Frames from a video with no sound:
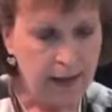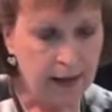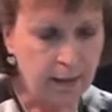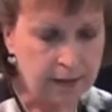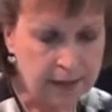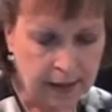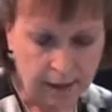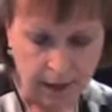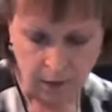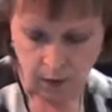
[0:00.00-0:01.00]
Then I'm going to
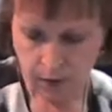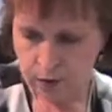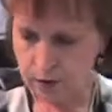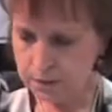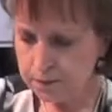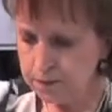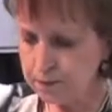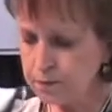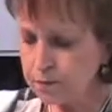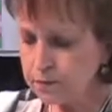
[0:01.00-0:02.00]
take my ruler,
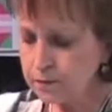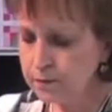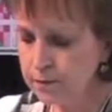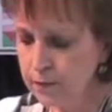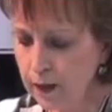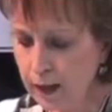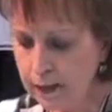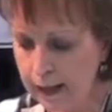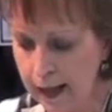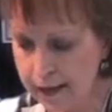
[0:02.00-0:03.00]

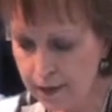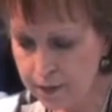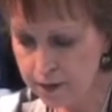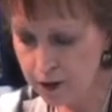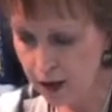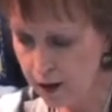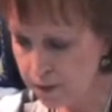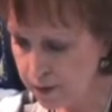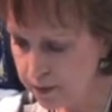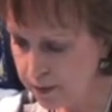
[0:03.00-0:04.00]
line up the top
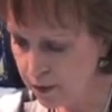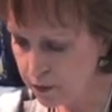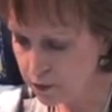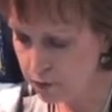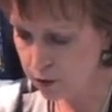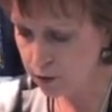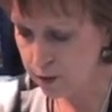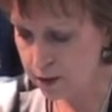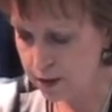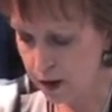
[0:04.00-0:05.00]
of the ruler with the